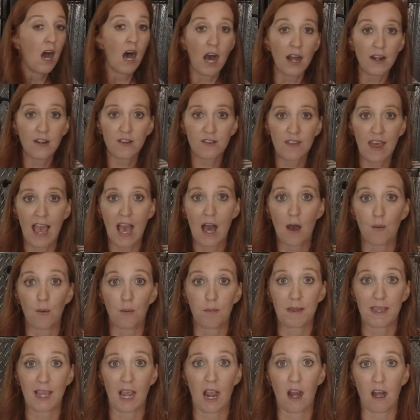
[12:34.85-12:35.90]
Under that will
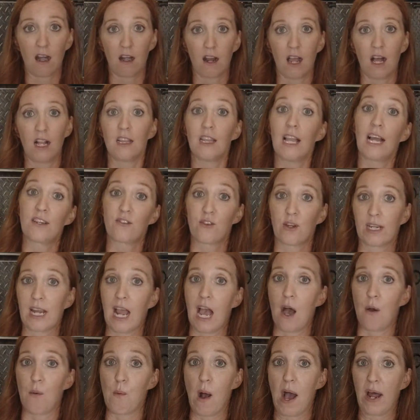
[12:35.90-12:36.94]
be our electric
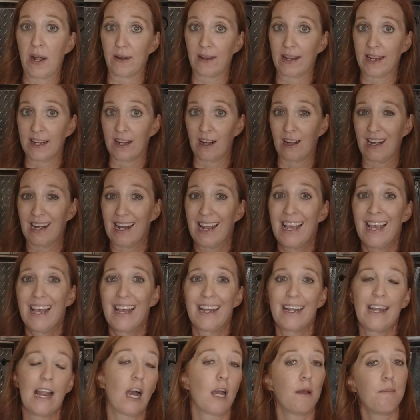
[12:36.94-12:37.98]
hot water heater.
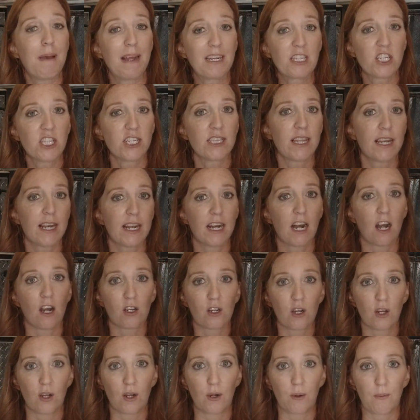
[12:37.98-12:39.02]
Now I mentioned that in our
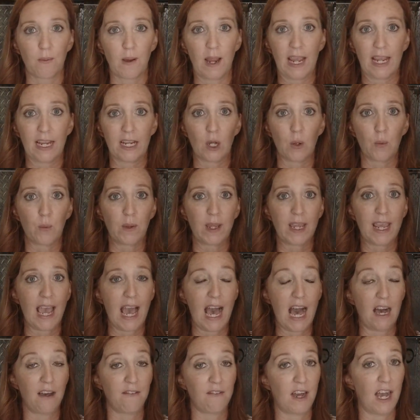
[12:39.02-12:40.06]
current rig we
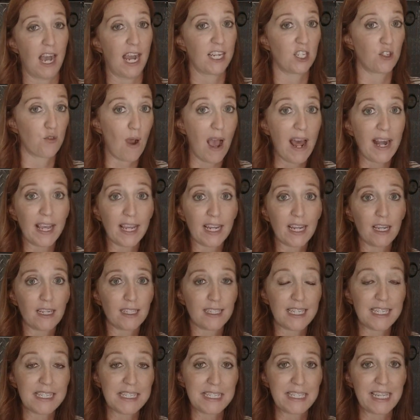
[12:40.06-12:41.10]
have a hydronic
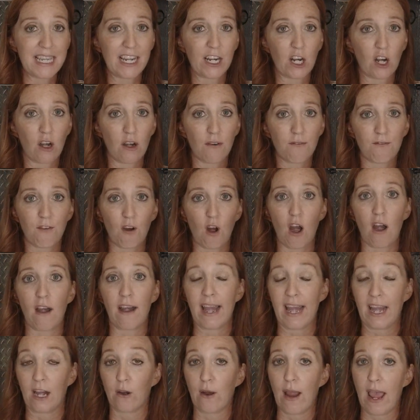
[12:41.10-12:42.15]
diesel heater for our
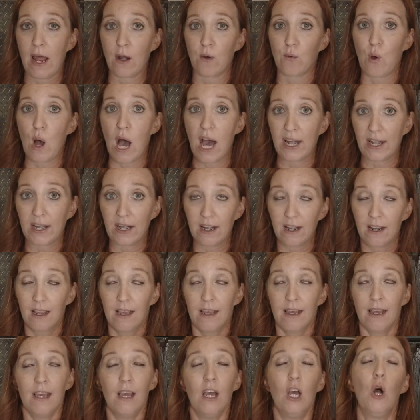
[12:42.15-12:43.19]
air and water.
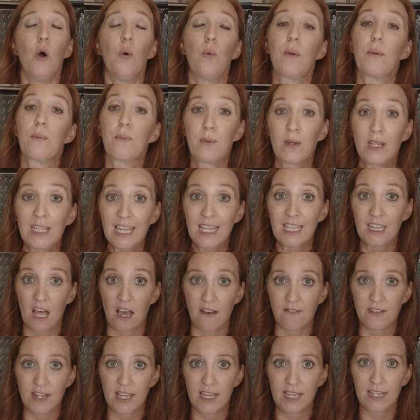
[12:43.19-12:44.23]
We really
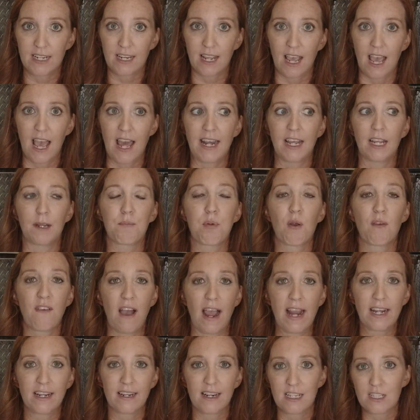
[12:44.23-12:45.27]
loved it and it
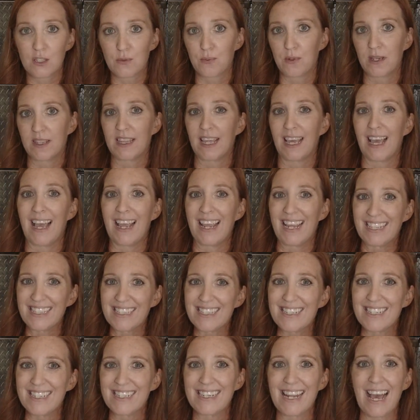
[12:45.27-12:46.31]
provided us with
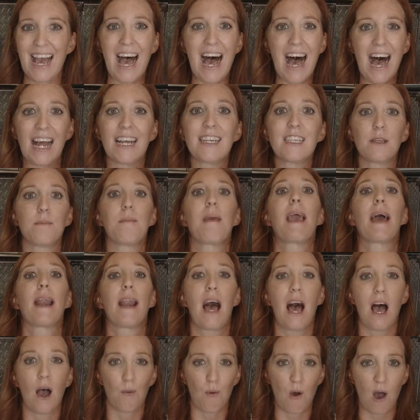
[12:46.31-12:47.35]
instant on-demand
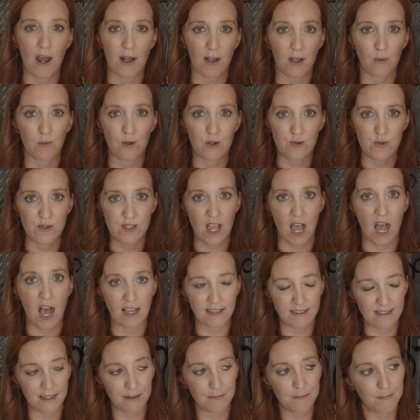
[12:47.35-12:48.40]
hot water, which was
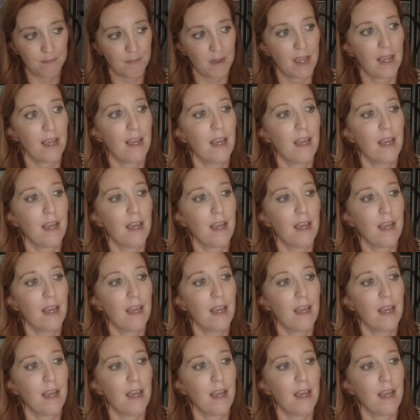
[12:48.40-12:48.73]
awesome,